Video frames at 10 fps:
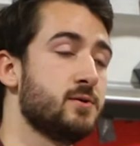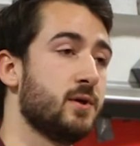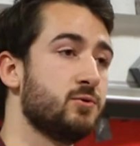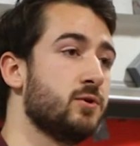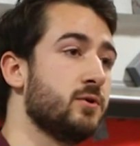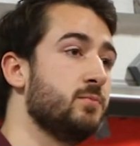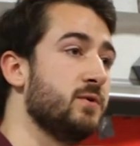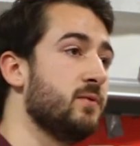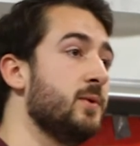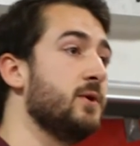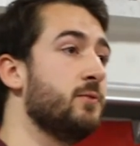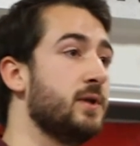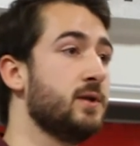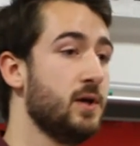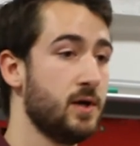that I'm sure you'd be familiar
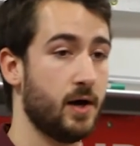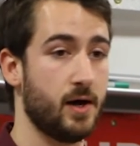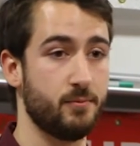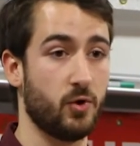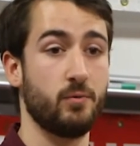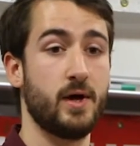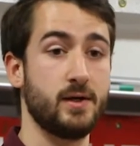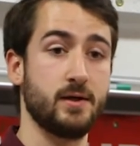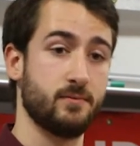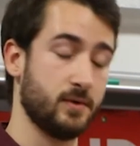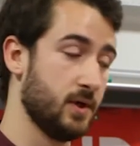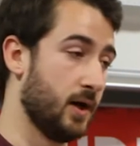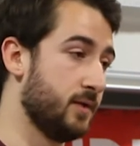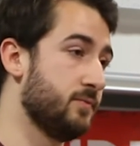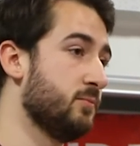with um, already,
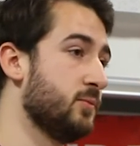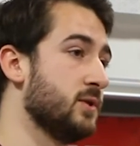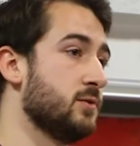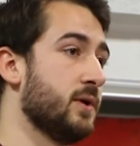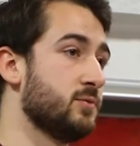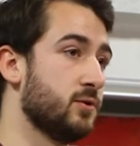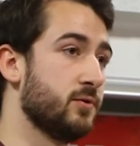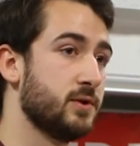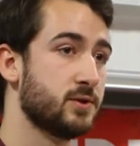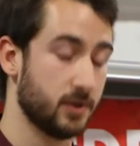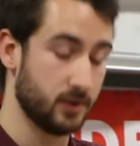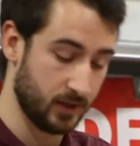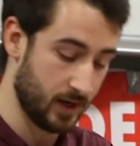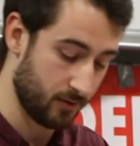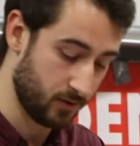and if you've been to Adam's talk, then certainly
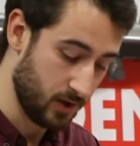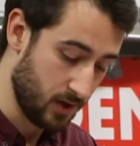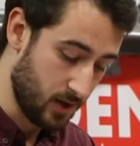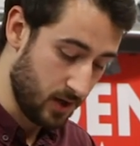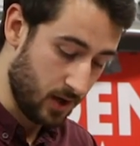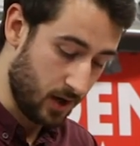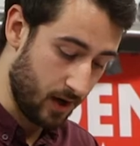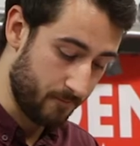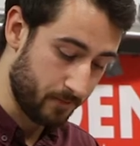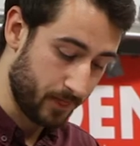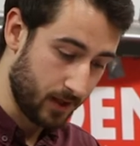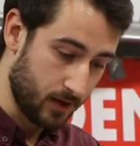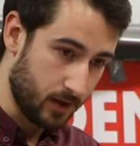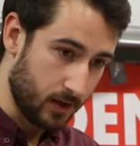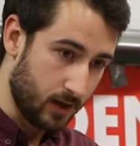now. Um,
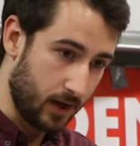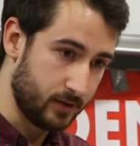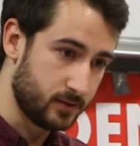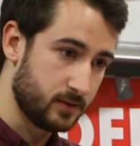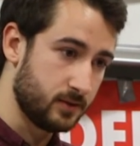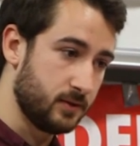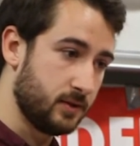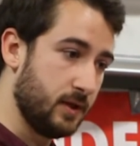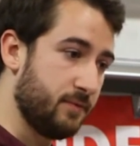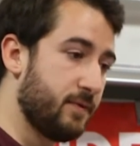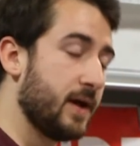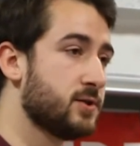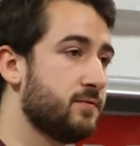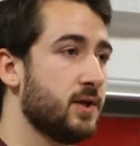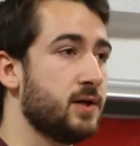and the
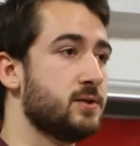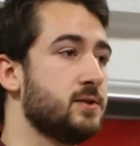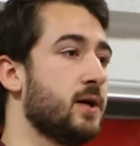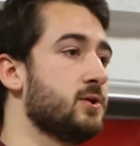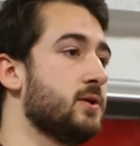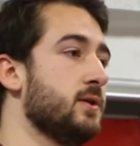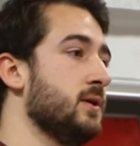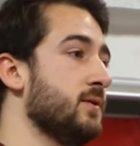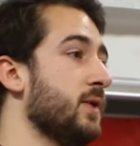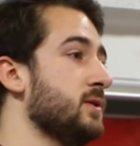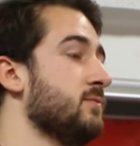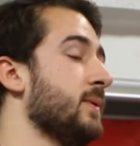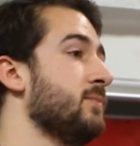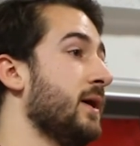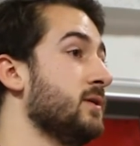effect of this is actually the effective
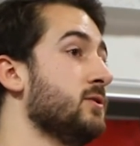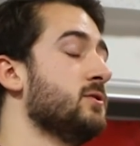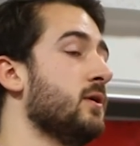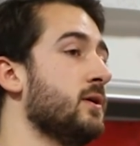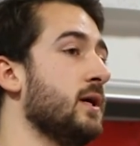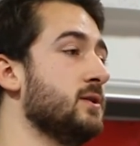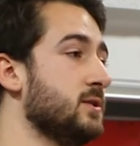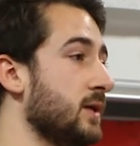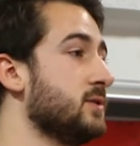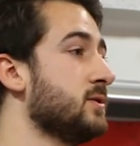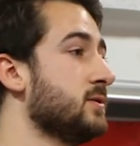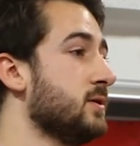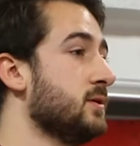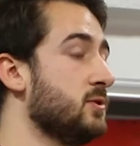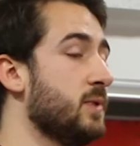man does not exist
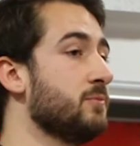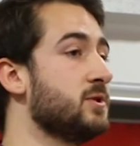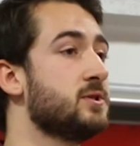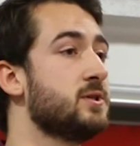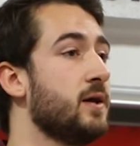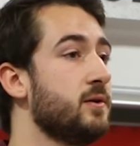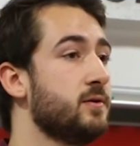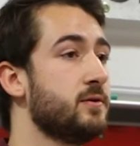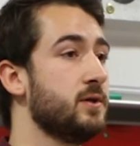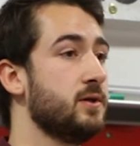to be able to sell the